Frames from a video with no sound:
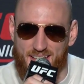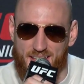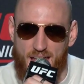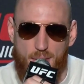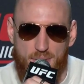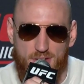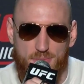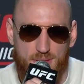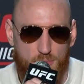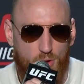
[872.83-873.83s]
that makes
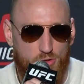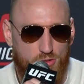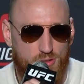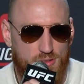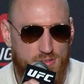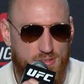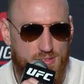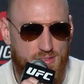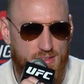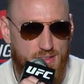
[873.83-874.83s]
me emotional,
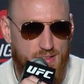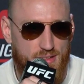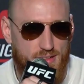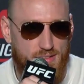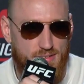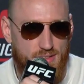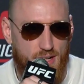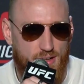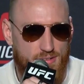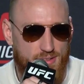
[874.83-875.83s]
you
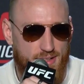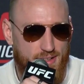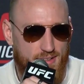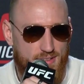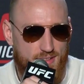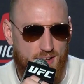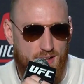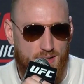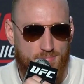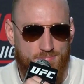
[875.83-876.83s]
know, like it's,
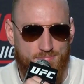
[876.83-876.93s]
yeah,